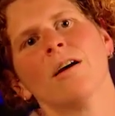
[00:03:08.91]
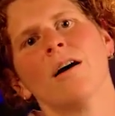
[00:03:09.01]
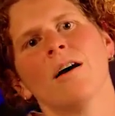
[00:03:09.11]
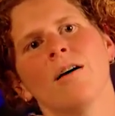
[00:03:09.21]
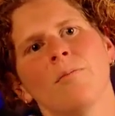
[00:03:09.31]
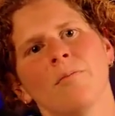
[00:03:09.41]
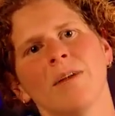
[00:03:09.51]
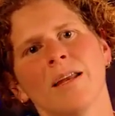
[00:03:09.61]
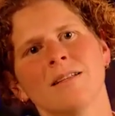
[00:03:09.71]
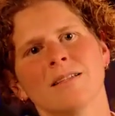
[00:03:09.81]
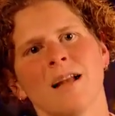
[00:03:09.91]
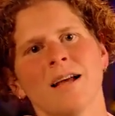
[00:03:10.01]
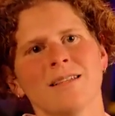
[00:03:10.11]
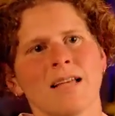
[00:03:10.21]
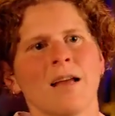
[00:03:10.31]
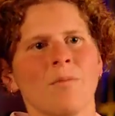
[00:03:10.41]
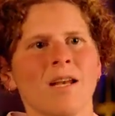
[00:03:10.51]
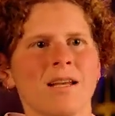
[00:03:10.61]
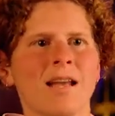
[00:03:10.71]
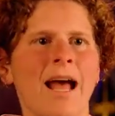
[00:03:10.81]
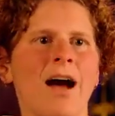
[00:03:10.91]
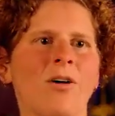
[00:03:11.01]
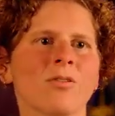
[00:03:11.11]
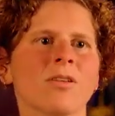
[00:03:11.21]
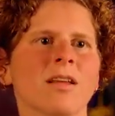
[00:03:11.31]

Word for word: and it's not segmented out.